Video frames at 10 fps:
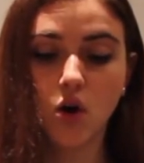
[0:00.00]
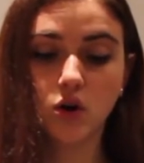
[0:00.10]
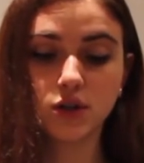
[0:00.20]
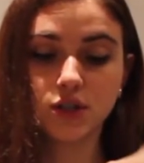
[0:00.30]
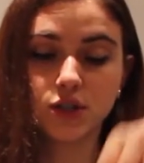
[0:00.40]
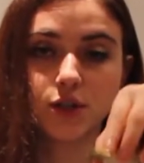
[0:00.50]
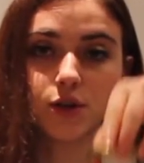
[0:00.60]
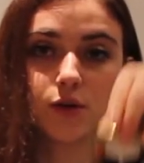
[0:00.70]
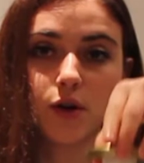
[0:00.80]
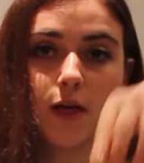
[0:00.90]
onto
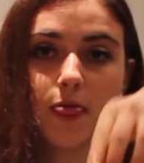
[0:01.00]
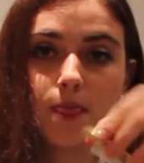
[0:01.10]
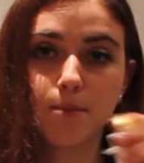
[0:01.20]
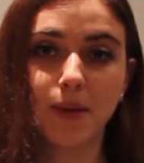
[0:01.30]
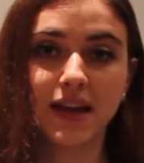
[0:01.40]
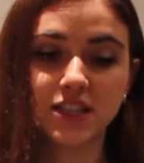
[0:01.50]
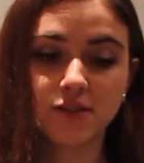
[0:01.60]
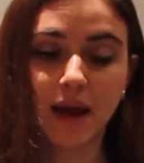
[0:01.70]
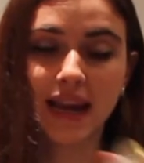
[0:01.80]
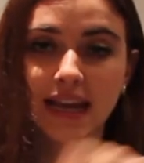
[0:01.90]
the base
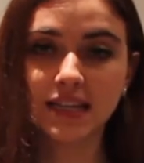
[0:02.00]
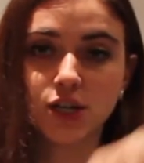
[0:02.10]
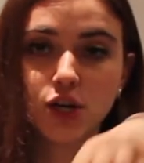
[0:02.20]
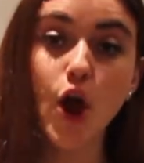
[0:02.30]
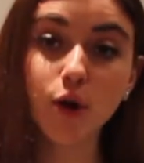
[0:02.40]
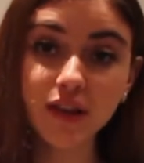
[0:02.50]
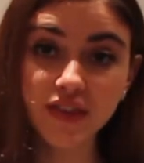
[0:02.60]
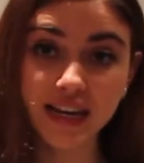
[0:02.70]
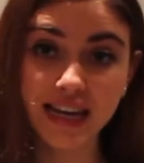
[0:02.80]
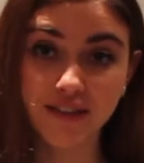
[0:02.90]
of my lid. Only
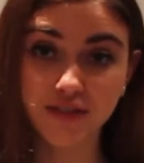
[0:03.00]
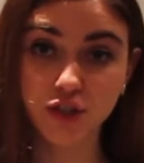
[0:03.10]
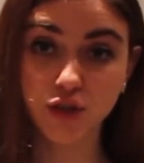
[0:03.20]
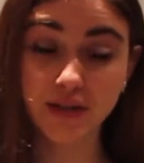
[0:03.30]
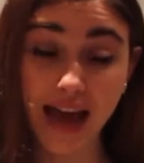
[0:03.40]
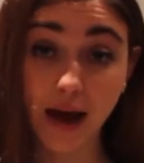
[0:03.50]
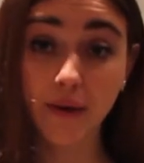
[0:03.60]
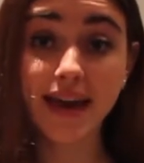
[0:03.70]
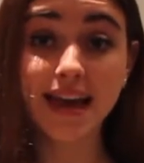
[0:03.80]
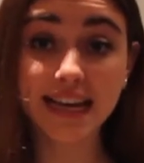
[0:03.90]
thing left to do
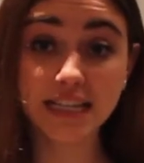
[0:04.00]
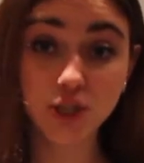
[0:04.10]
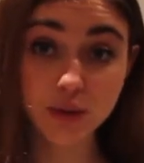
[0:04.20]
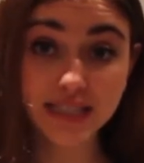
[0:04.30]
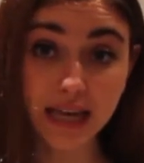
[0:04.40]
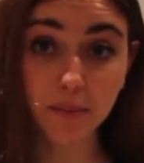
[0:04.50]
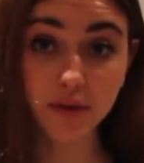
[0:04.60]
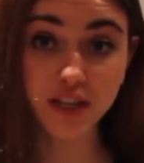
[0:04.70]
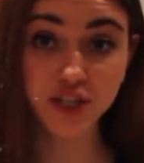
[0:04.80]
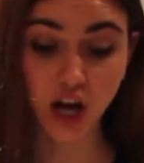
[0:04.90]
now is to
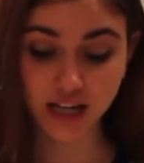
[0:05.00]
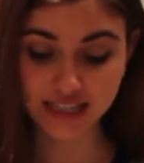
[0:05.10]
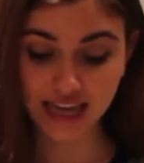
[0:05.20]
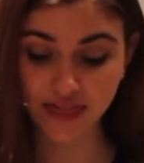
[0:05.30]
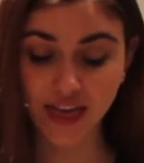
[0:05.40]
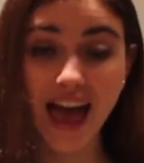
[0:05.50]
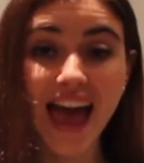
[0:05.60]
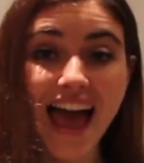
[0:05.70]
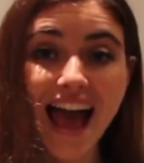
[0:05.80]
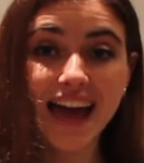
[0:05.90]
assemble the jar together
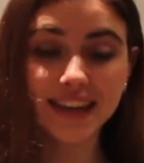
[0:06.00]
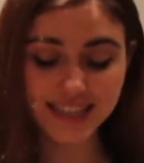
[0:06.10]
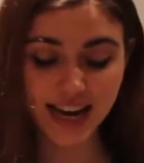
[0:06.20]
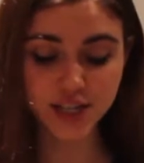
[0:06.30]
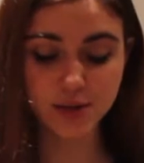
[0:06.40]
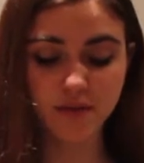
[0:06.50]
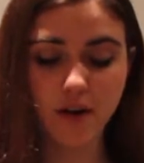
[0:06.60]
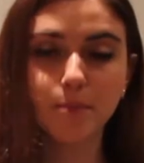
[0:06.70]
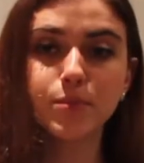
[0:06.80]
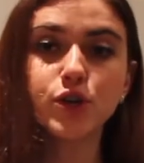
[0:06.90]
and attach some of
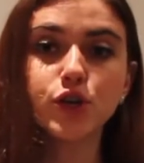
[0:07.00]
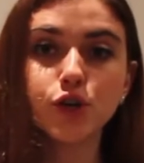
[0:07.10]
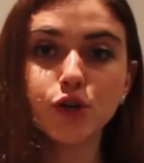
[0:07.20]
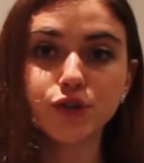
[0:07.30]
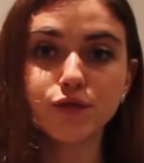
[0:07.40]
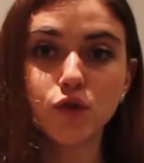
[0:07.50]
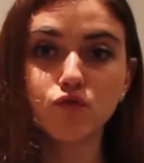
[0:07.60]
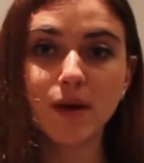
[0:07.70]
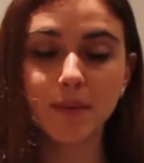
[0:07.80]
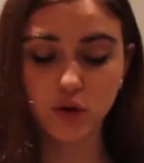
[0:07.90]
our
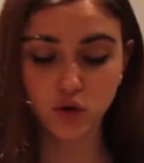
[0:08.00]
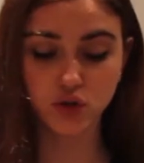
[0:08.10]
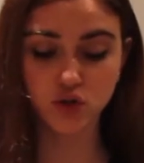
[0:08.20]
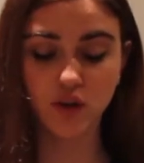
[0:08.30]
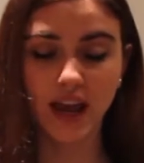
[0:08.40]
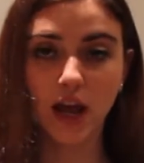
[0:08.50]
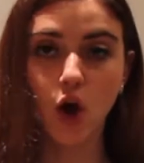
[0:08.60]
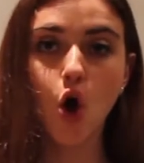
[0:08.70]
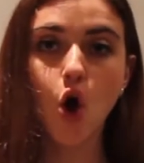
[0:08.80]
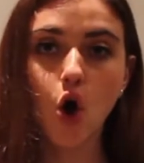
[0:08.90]
beautiful ribbon or string
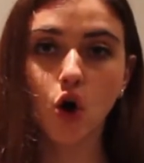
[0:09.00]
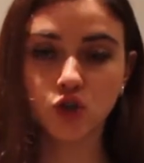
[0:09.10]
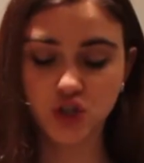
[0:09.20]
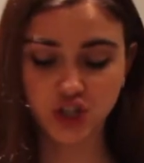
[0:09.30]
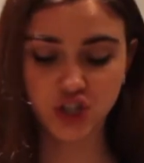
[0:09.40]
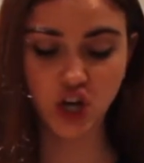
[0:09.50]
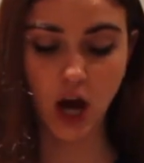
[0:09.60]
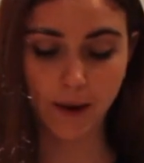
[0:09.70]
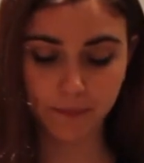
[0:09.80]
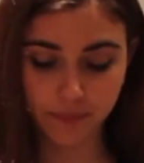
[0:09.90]
onto the
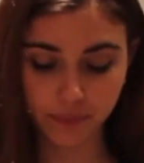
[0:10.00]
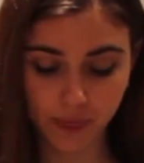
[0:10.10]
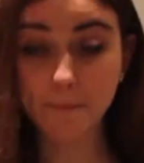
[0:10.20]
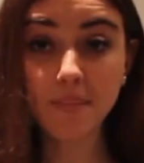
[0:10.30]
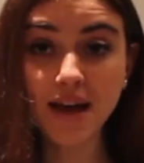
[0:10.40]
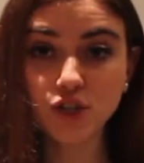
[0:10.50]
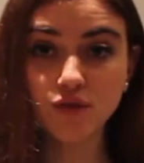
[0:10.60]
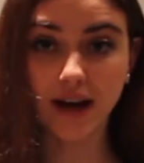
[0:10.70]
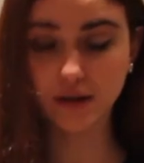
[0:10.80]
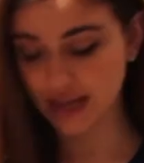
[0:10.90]
jar.
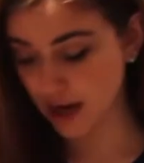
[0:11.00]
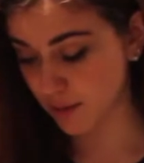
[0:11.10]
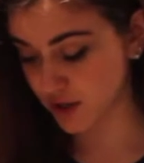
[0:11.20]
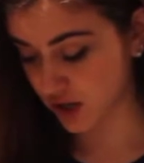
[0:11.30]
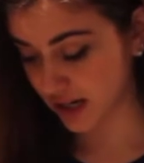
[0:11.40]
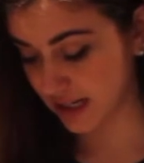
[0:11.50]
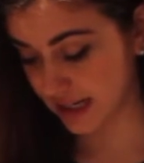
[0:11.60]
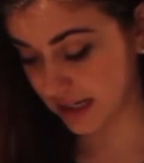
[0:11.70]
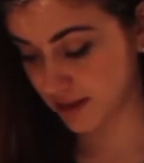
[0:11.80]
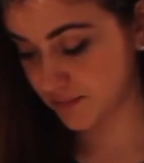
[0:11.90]
Measure out how much I
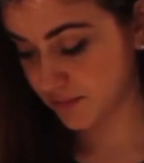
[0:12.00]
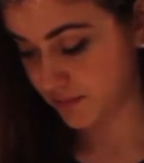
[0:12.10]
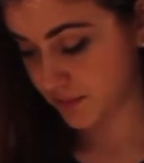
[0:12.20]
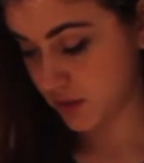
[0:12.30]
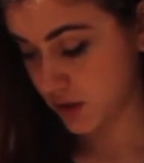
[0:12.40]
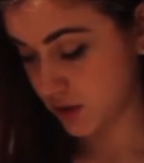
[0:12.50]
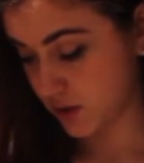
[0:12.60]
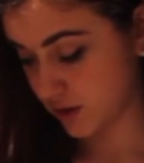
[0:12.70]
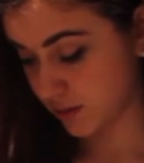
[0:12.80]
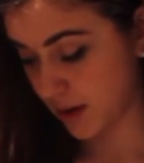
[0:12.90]
need.
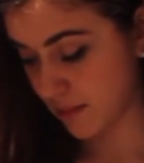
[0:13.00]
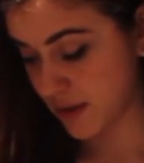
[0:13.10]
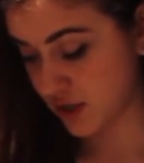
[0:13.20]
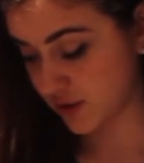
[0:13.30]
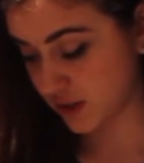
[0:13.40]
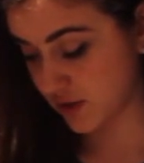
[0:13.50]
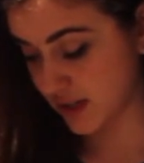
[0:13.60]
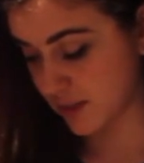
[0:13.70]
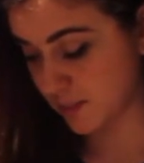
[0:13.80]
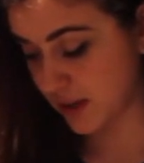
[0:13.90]
So I'm going to measure it so
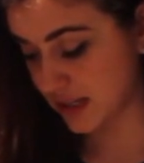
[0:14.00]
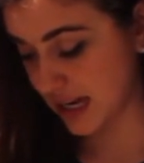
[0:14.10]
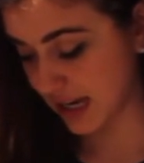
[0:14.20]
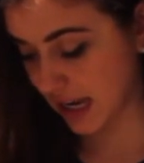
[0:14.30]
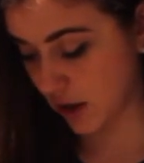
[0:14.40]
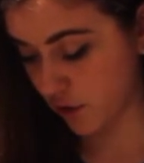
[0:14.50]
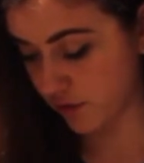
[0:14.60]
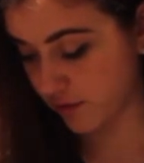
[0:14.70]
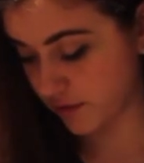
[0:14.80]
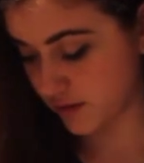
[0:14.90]
there's a bit hanging
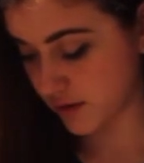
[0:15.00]
off,